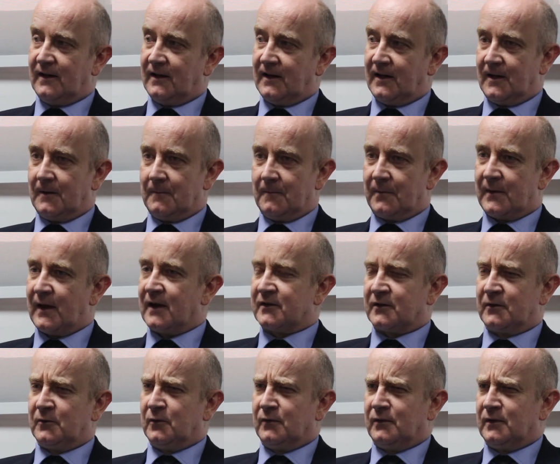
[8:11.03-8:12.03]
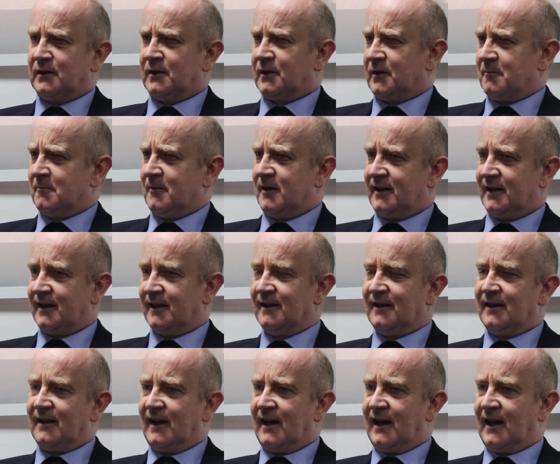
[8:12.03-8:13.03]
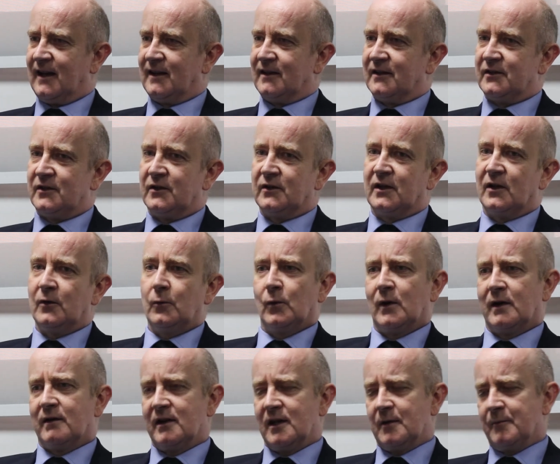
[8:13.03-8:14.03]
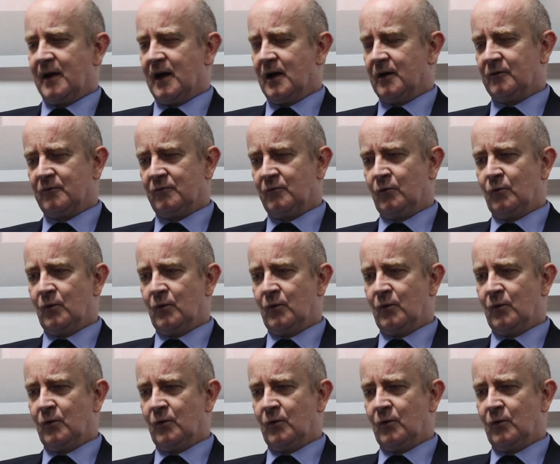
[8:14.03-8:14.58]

That's an awful lot of money, and you don't worry about